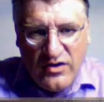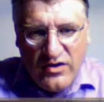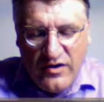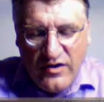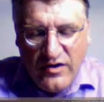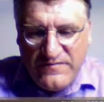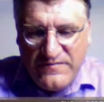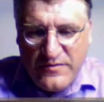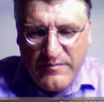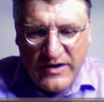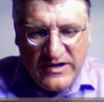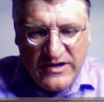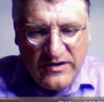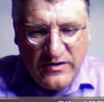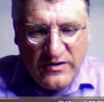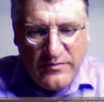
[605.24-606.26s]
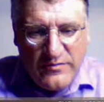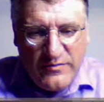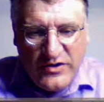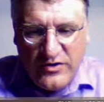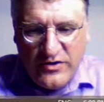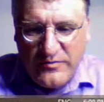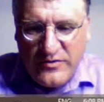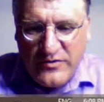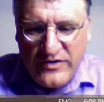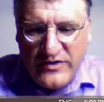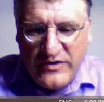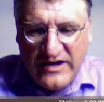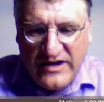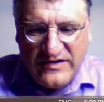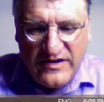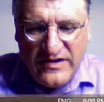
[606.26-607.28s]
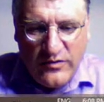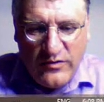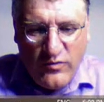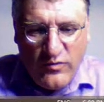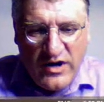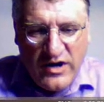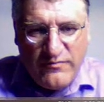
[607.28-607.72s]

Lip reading: of the particular polynomial we have here,